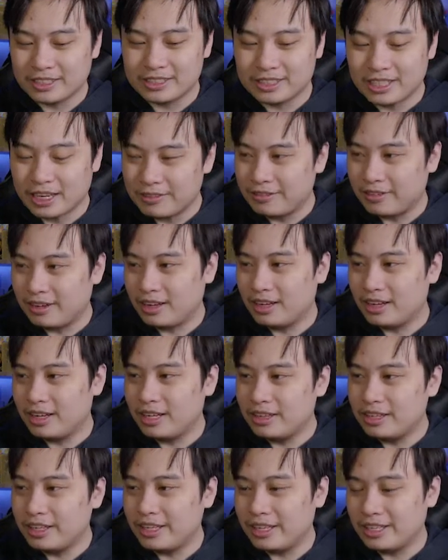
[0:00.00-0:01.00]
stuff
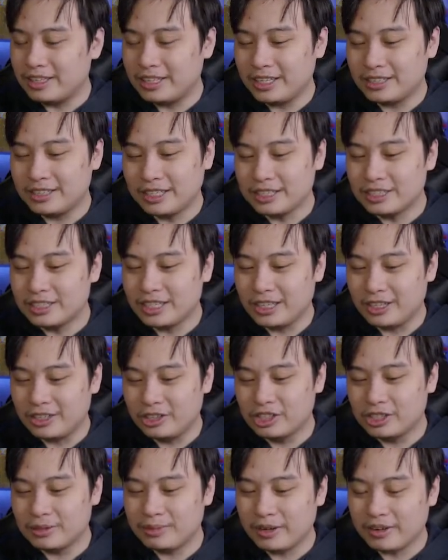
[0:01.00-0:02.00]
in the TCG,
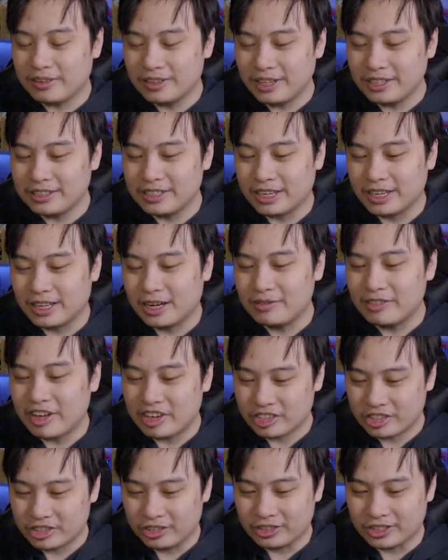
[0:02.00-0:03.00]
you should be releasing it on
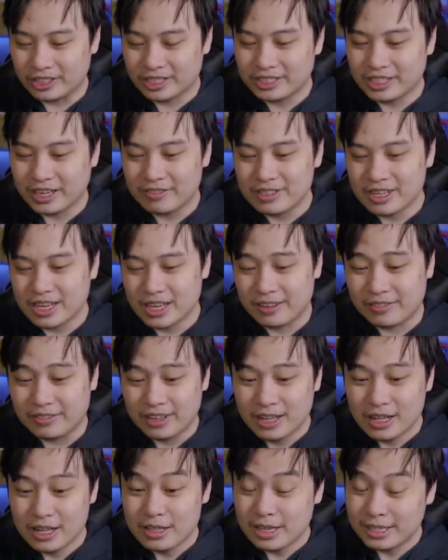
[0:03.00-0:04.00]
Master Duels at the same time.
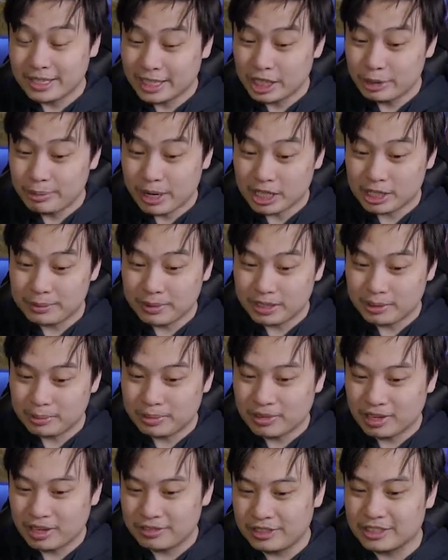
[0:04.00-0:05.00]
That's how you maximize and
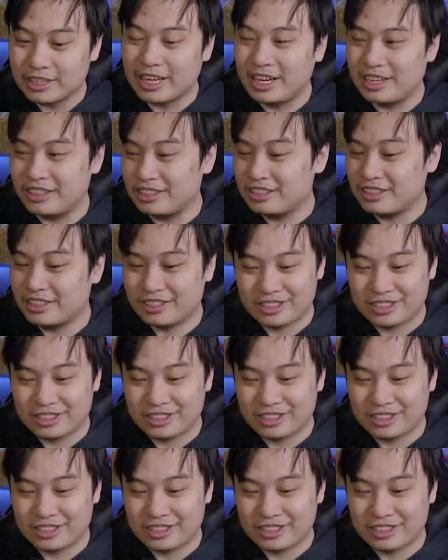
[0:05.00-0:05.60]
profit, guys.